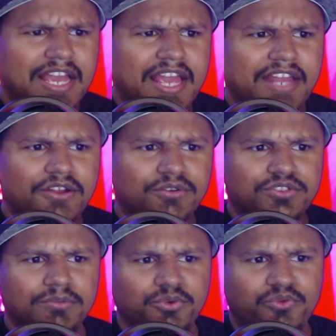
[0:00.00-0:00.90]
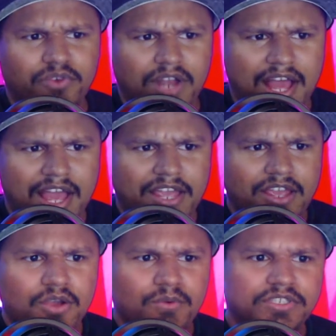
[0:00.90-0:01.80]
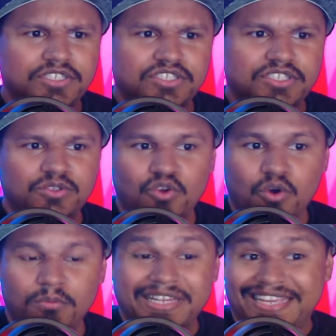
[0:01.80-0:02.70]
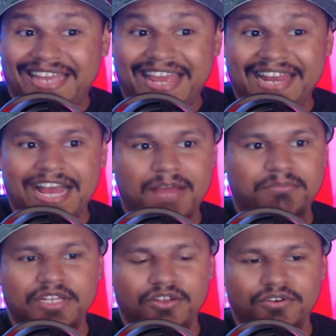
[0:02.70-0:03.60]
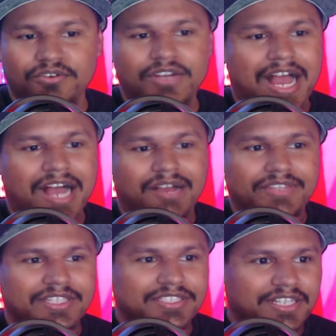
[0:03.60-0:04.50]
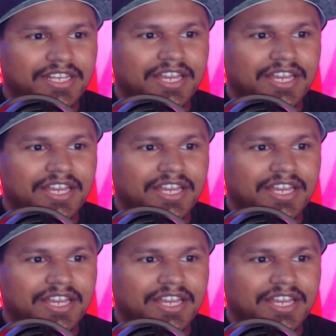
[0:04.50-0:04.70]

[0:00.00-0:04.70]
It knows the move Fly, which is normally cannot be learned, obviously.